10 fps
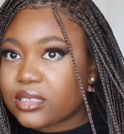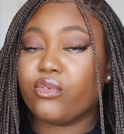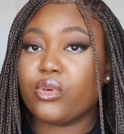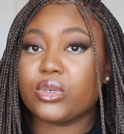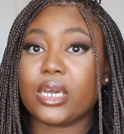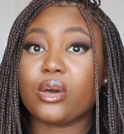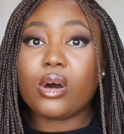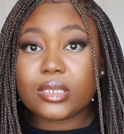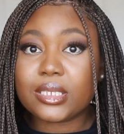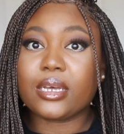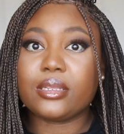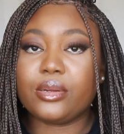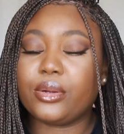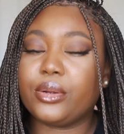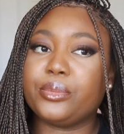Of course I
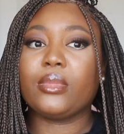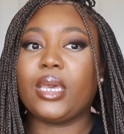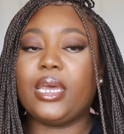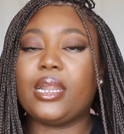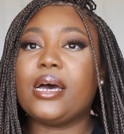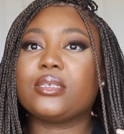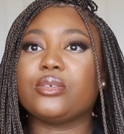contacted her and asked